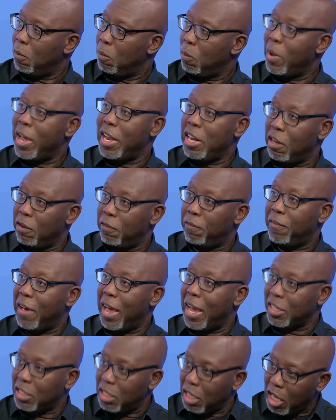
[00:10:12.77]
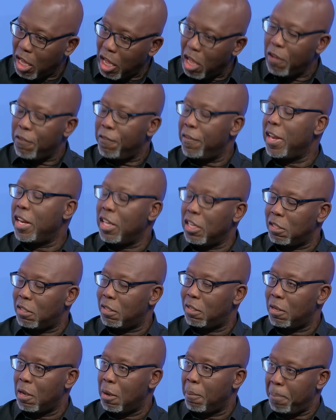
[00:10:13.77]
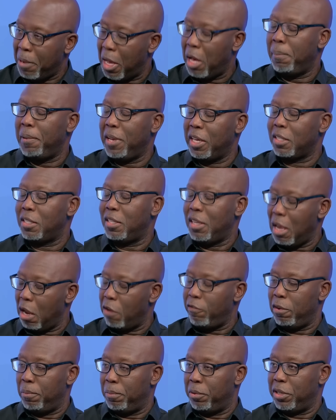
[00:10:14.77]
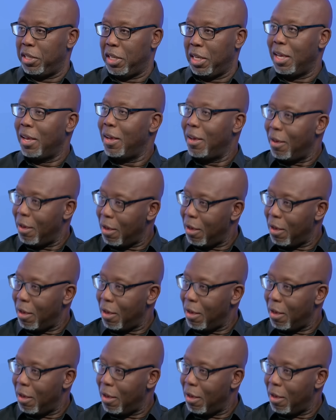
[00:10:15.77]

when in fact, if it is public to everybody,